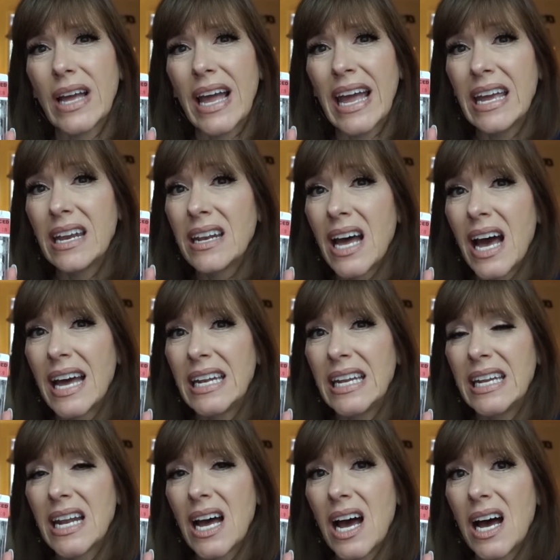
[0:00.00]

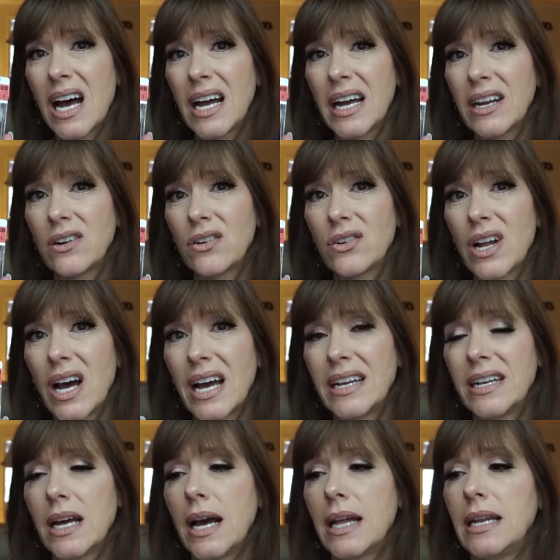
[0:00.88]
$8.99 or
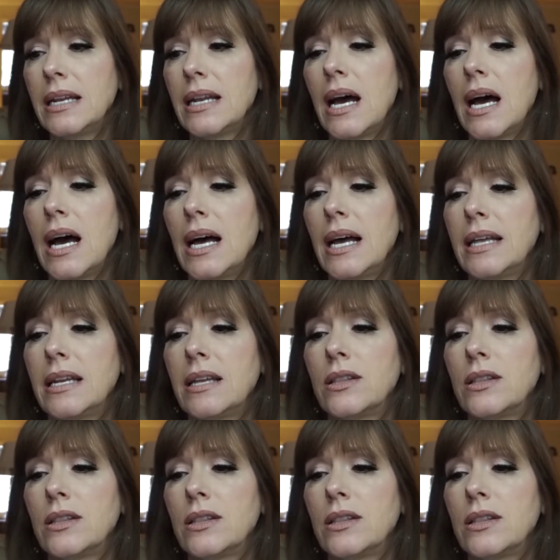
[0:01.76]
$9.99,